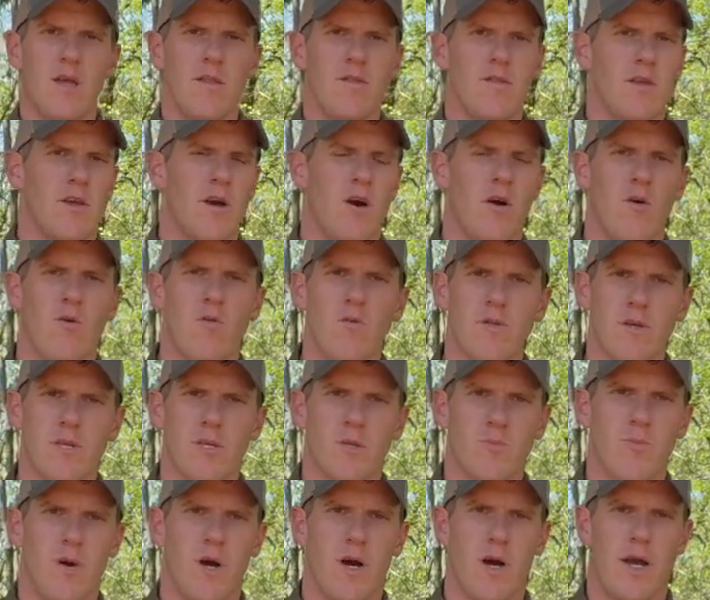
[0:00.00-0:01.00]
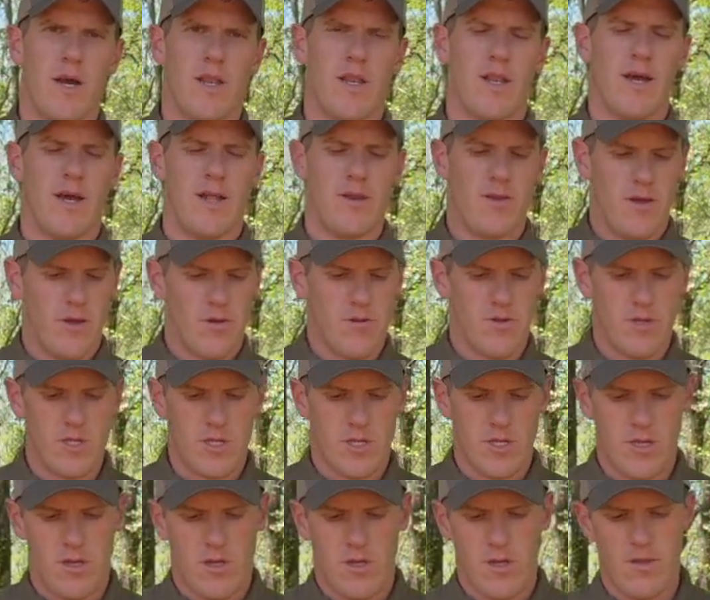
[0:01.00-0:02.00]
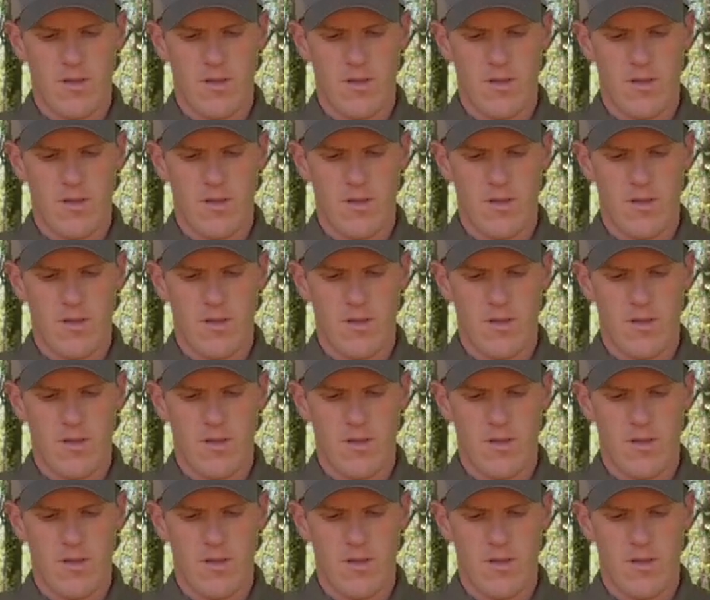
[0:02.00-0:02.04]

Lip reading: the only spot I noticed